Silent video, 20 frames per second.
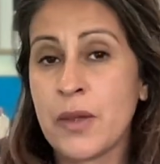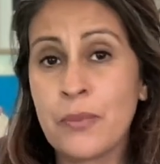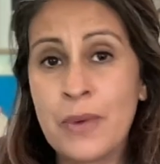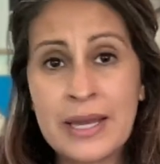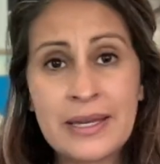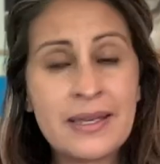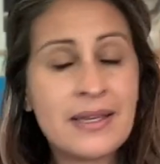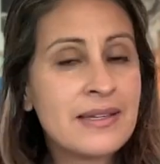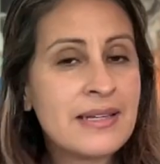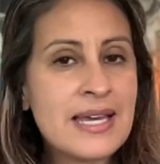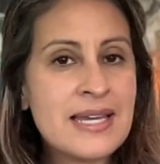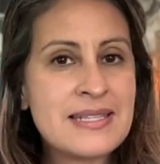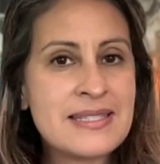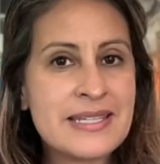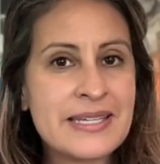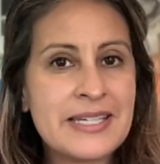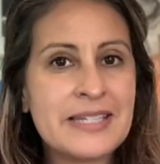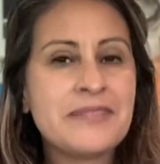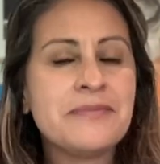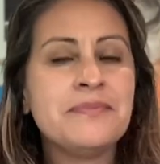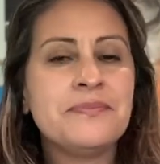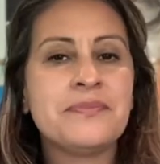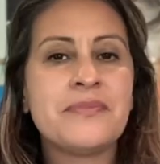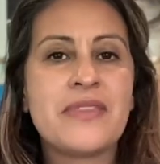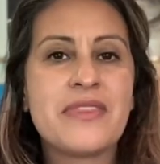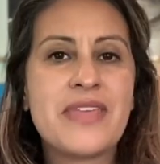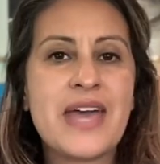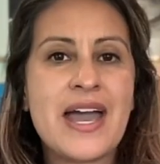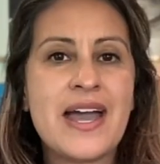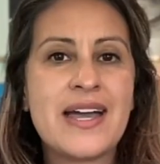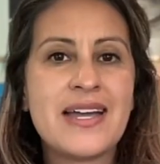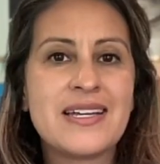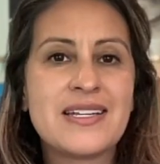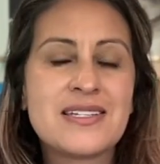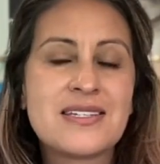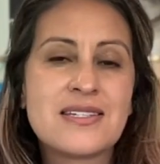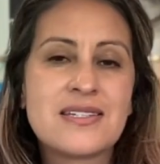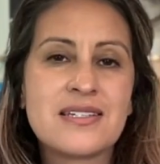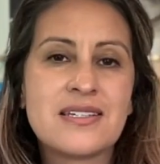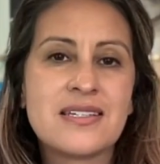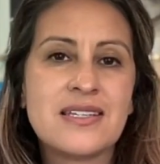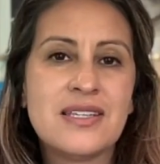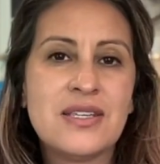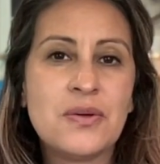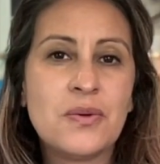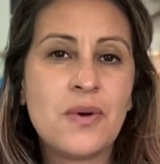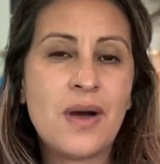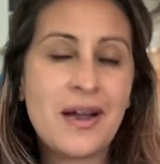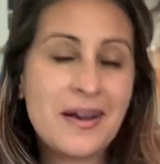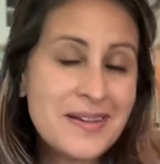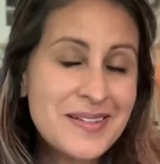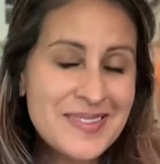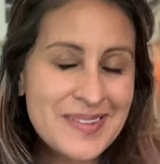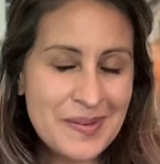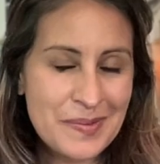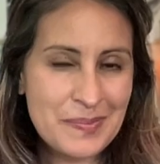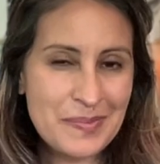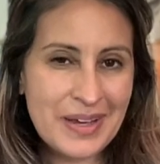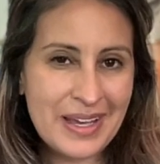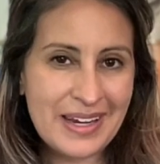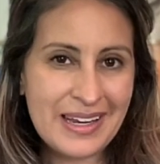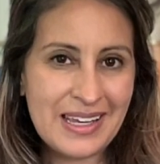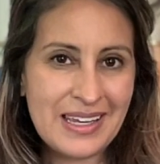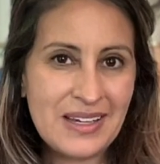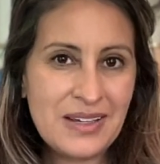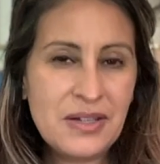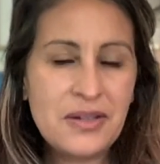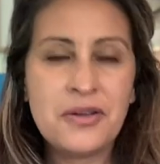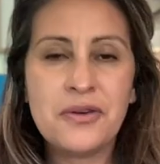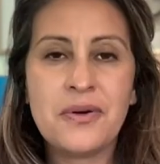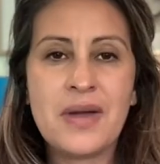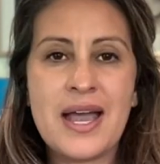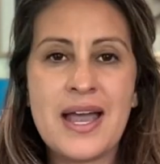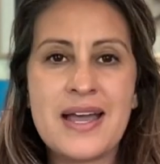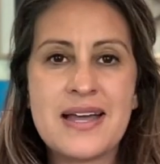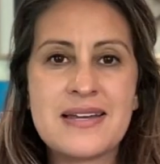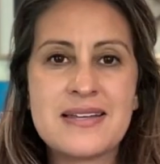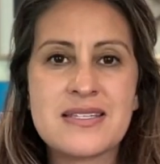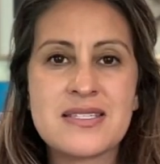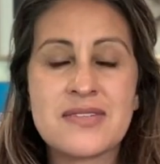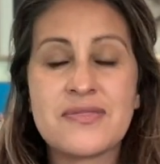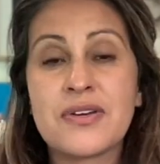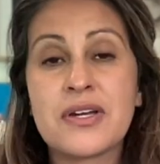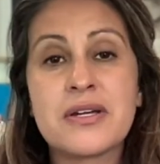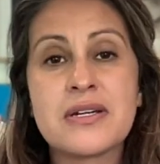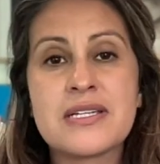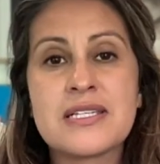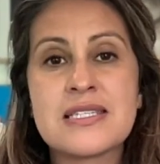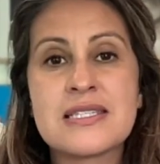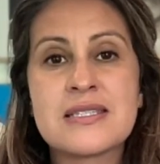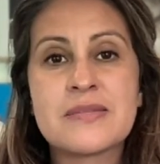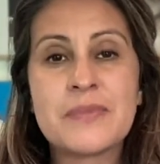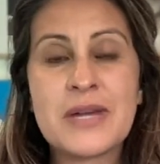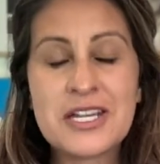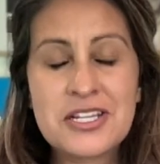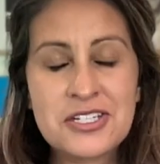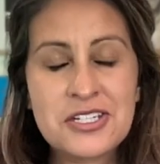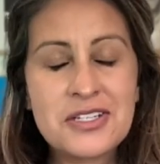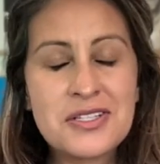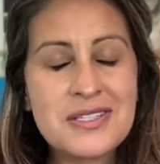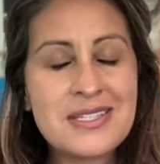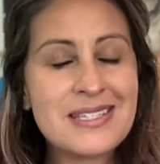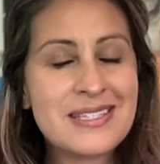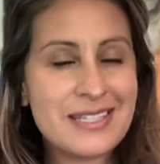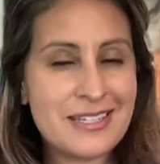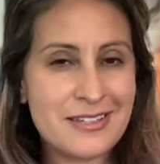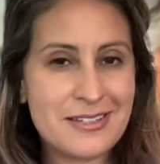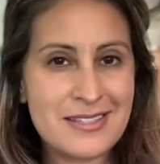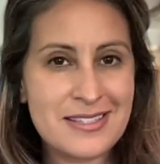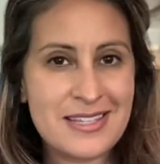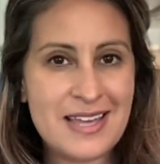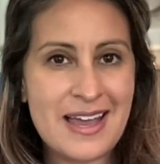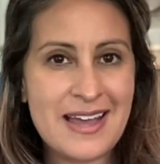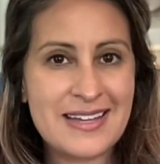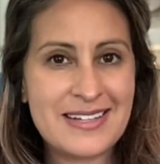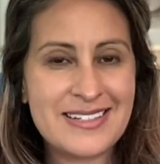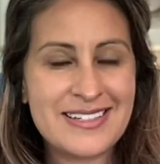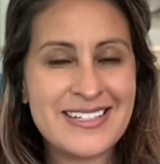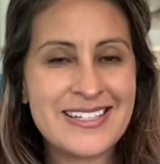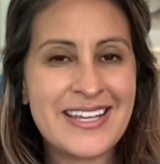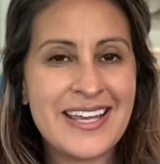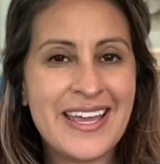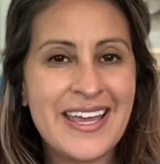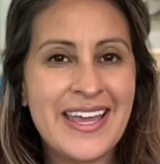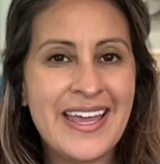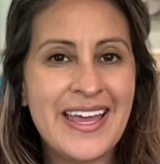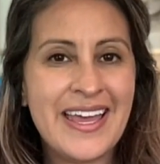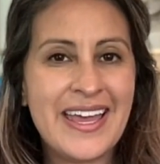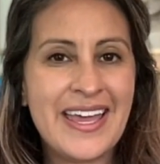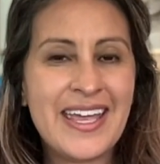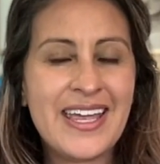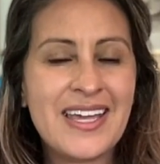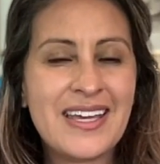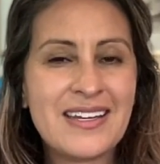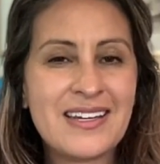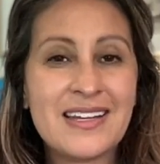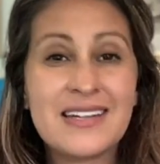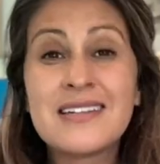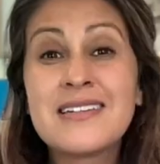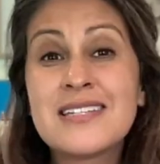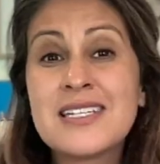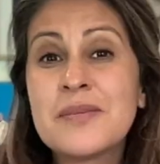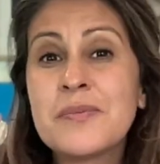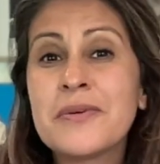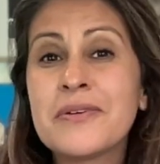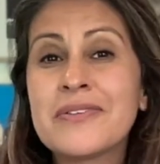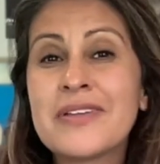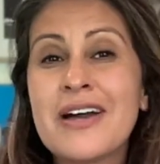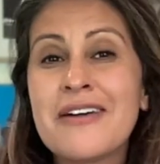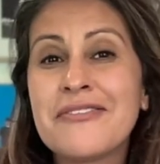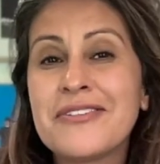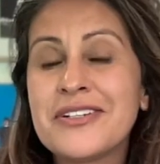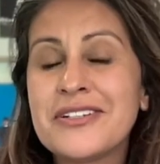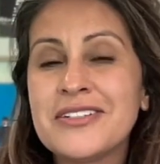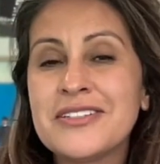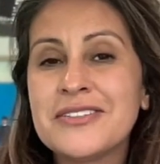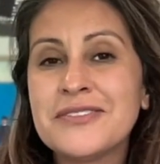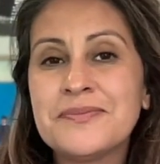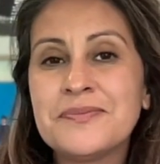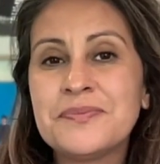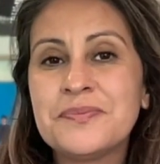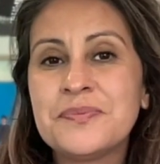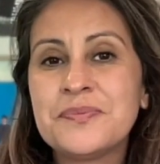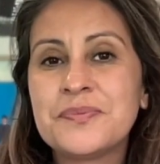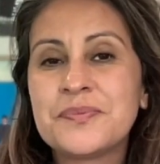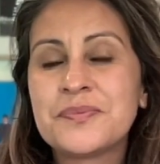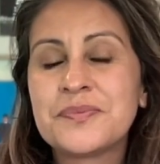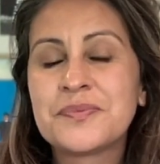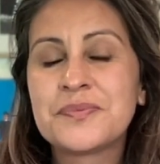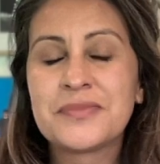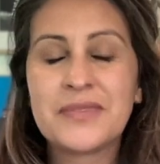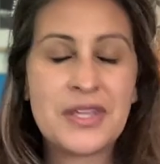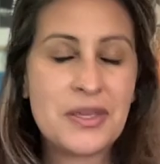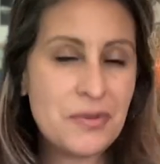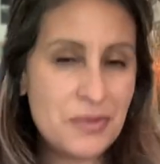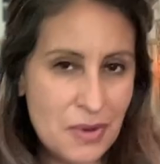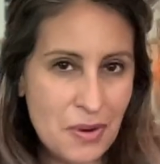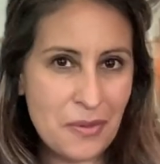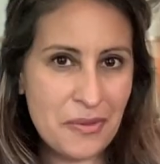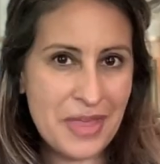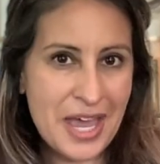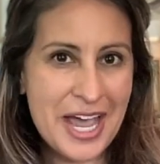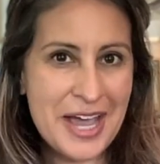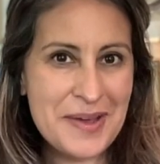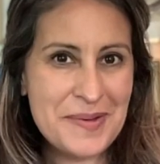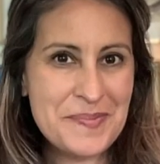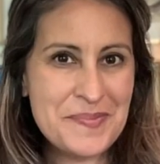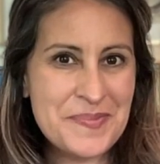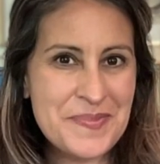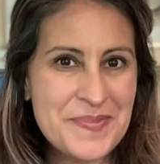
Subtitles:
recognizing that you are somebody who has very special skill set. And on a deeper level, you know that.